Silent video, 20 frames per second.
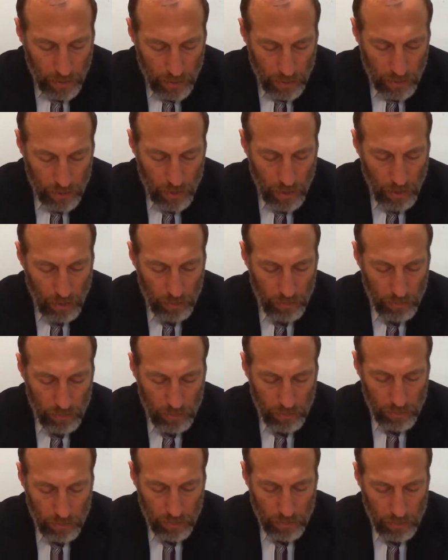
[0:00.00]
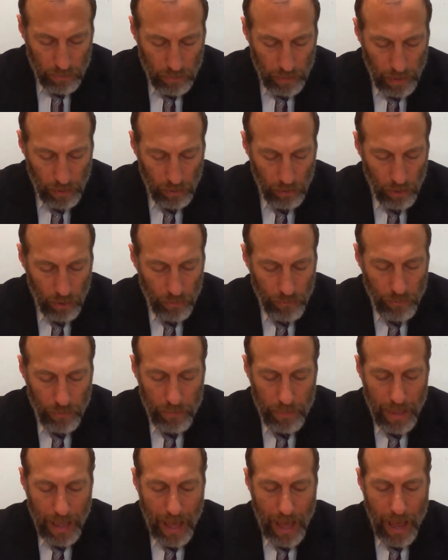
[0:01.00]
So they learned
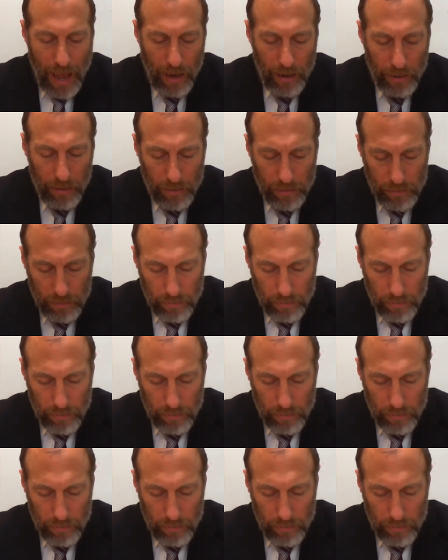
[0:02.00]
from that.